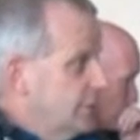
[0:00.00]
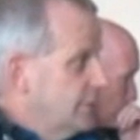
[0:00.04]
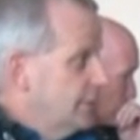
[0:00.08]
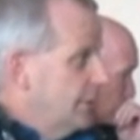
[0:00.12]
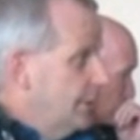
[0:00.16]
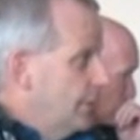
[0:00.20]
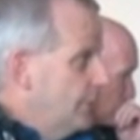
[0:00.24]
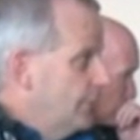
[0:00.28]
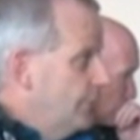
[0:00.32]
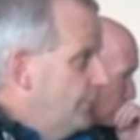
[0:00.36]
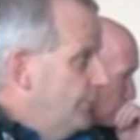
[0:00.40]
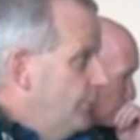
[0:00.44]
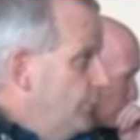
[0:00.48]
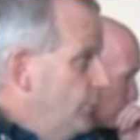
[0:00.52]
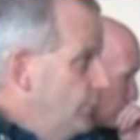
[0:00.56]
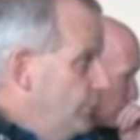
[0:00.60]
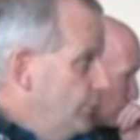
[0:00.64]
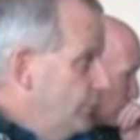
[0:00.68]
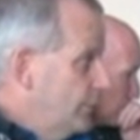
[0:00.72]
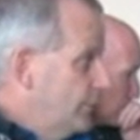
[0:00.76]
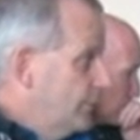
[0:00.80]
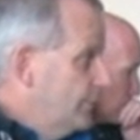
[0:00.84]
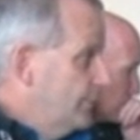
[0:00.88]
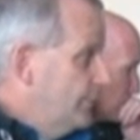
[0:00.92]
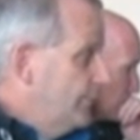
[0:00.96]
to their
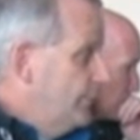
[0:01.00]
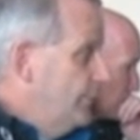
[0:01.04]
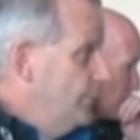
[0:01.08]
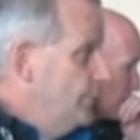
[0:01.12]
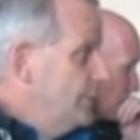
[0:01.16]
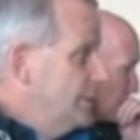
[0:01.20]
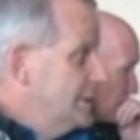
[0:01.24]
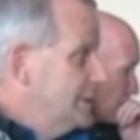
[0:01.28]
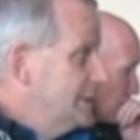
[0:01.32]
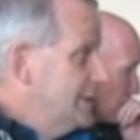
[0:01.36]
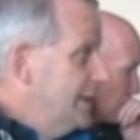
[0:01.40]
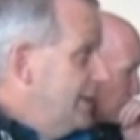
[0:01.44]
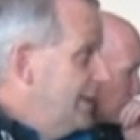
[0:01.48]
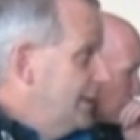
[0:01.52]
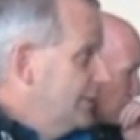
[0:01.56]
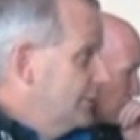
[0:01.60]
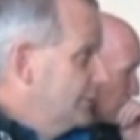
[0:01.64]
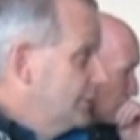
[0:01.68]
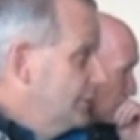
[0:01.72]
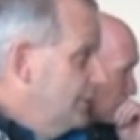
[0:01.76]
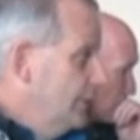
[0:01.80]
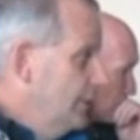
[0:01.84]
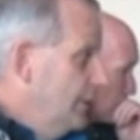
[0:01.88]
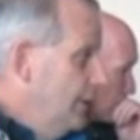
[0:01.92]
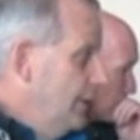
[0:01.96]
food
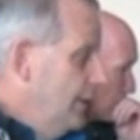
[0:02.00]
intakes,